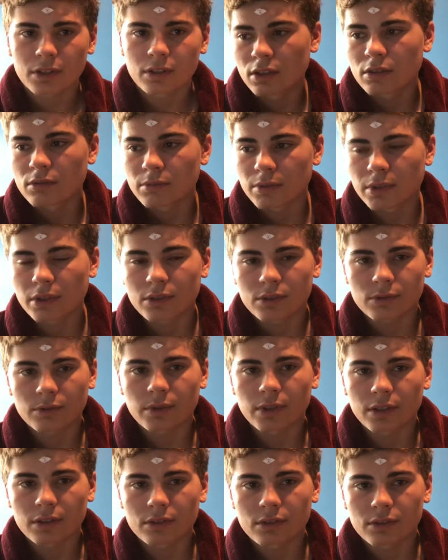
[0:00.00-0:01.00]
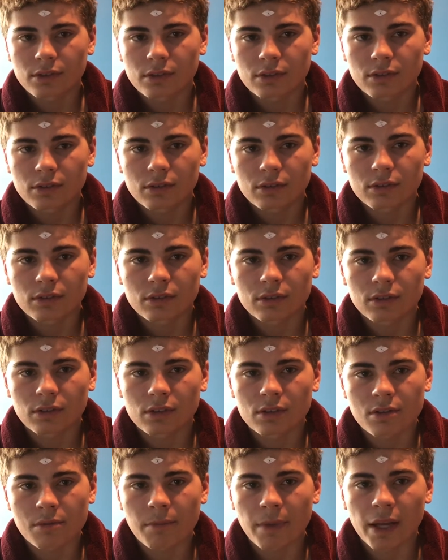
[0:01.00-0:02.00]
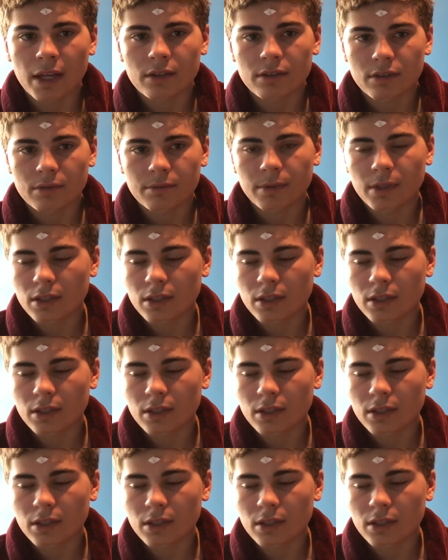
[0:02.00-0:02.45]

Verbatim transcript: but this one is it's a masterpiece.